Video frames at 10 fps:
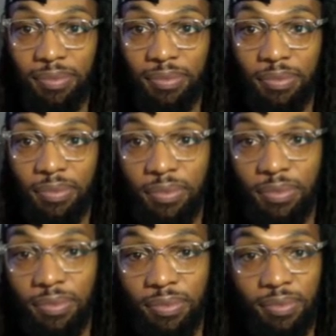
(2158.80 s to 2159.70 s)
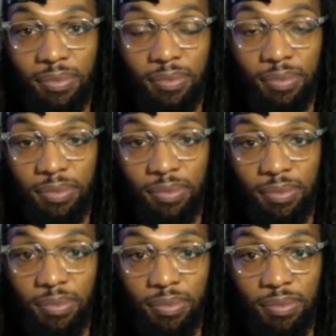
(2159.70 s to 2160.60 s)

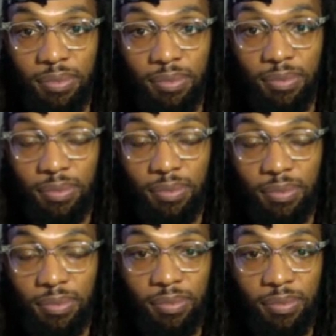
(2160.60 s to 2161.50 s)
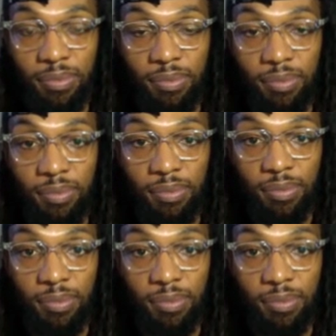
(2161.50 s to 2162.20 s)
[no speech]